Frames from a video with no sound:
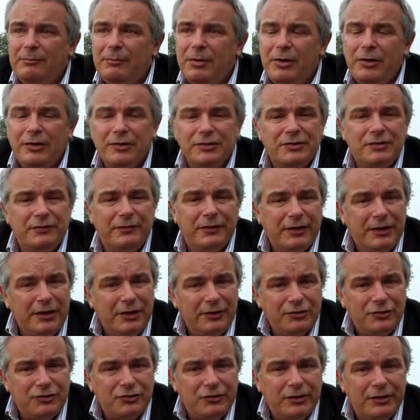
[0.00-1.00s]
parts of a
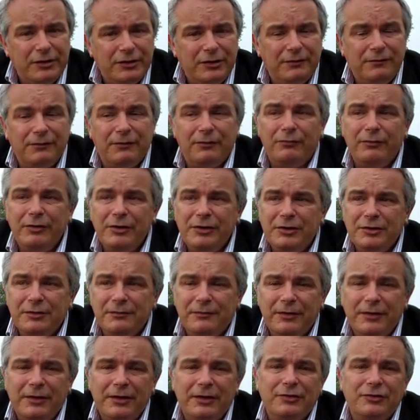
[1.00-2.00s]
country, in different
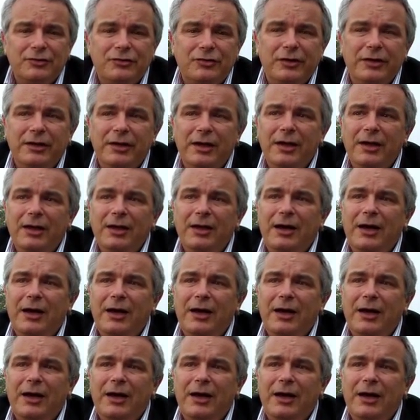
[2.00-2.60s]
regions of a country,